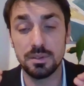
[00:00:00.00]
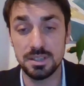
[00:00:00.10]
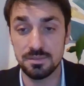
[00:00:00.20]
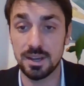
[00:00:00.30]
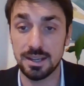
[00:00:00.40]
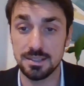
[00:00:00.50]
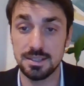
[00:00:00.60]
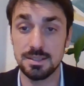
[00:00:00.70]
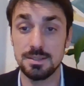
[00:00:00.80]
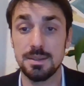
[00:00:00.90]
over its
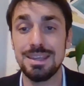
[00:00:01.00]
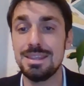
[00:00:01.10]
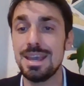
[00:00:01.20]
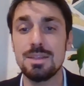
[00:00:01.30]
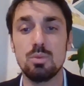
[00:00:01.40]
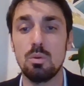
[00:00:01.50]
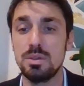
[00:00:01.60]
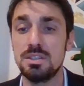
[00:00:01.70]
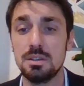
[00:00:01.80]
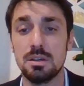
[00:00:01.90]
finances. In the end, what
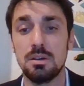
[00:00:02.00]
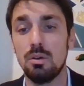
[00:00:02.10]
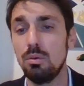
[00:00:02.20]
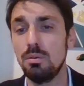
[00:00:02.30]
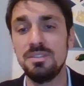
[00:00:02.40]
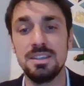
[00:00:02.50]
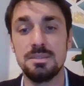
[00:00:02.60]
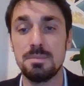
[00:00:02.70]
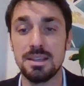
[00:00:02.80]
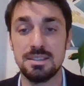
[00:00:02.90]
we saw, all of
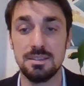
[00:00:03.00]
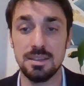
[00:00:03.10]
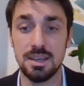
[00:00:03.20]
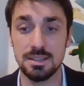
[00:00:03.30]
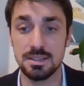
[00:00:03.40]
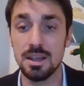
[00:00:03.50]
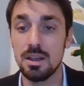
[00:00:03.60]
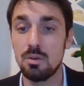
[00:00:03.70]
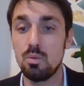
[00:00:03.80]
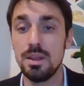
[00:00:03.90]
these messy things
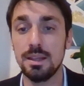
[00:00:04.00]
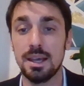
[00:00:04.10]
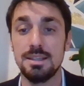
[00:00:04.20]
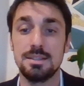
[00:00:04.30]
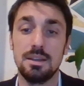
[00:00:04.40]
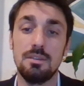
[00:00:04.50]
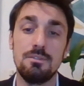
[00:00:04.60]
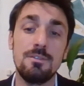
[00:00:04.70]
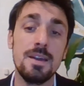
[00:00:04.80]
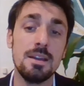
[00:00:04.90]
realized a
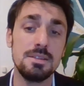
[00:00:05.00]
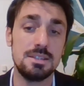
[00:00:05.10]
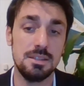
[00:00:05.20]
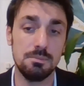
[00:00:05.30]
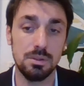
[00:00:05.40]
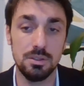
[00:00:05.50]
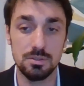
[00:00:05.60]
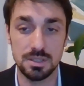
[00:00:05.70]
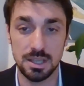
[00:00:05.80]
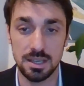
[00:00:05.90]
very simple
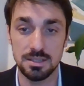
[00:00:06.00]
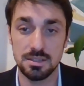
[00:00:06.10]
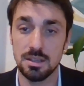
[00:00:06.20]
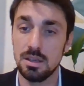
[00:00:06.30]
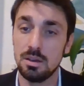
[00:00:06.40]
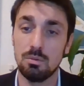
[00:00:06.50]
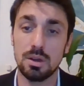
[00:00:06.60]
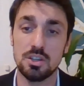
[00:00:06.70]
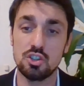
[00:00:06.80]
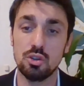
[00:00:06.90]
use case.
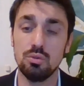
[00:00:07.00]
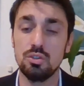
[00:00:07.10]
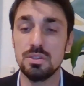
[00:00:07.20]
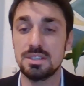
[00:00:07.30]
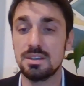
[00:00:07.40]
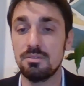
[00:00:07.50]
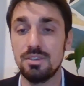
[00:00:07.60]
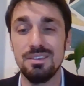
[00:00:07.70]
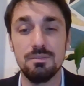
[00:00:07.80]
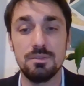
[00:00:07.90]
What I showed you is
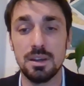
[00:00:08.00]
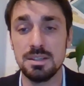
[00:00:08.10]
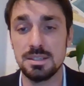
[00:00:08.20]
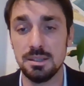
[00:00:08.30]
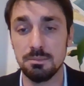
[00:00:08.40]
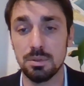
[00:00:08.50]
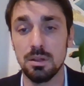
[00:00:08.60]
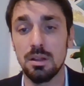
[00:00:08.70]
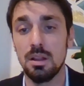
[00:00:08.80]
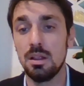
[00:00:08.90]
something very
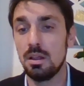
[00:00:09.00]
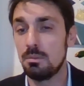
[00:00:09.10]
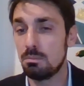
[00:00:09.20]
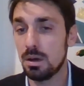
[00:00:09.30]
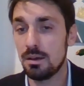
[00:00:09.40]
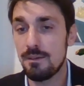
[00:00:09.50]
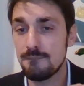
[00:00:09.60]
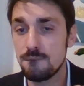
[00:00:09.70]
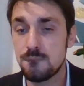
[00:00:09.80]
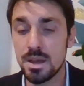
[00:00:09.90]
simple, but
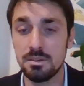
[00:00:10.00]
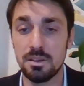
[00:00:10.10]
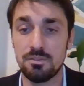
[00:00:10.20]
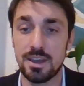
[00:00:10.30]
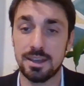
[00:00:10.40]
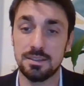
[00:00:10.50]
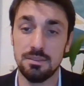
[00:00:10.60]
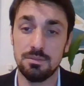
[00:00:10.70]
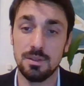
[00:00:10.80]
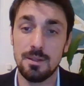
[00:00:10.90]
very
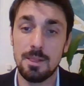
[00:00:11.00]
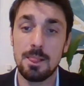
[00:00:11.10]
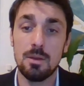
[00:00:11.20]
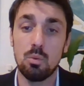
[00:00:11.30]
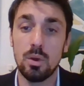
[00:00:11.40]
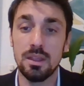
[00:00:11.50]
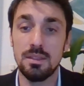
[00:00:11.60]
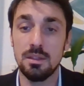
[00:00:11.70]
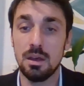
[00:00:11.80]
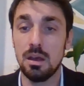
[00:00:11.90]
effective. With